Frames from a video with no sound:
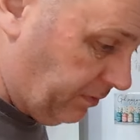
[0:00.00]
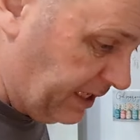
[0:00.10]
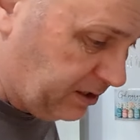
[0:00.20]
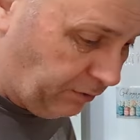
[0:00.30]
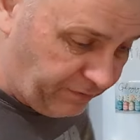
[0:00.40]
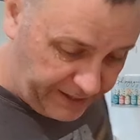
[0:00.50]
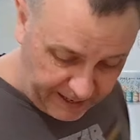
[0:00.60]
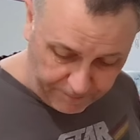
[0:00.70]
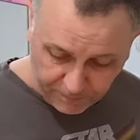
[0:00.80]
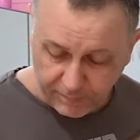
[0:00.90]
Yes, it will flood
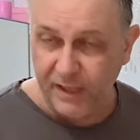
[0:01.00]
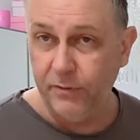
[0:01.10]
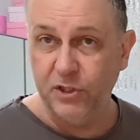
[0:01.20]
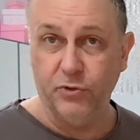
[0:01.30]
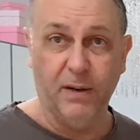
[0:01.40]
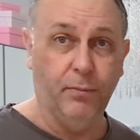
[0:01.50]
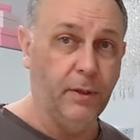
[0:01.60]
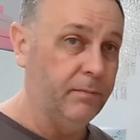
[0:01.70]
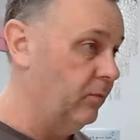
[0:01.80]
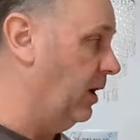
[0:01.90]
out, but there is a drain
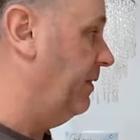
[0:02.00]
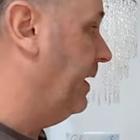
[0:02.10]
point right